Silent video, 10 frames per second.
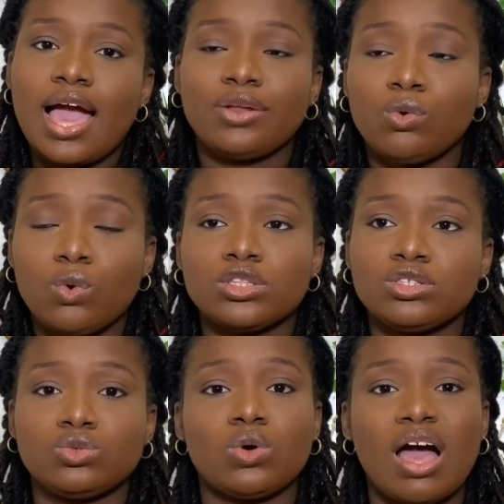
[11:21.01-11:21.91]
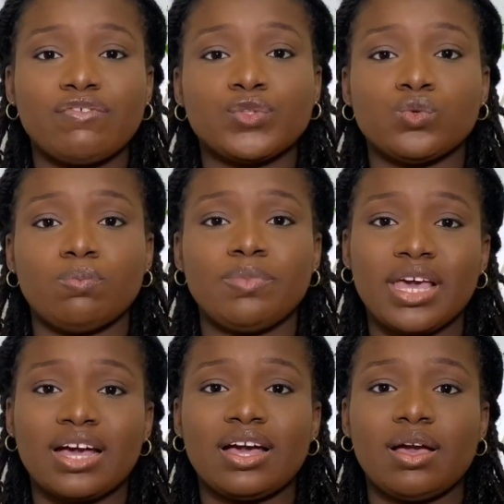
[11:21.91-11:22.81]
I don't want to have to
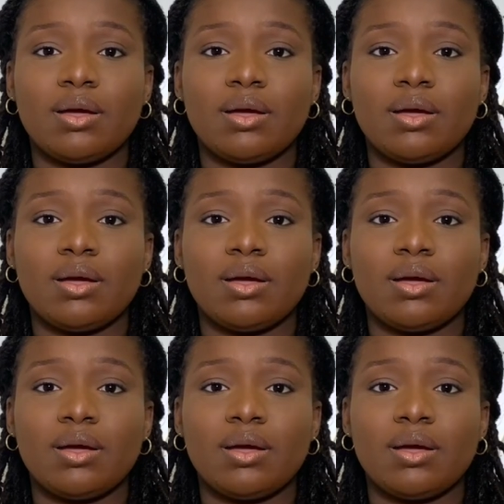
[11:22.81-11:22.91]
make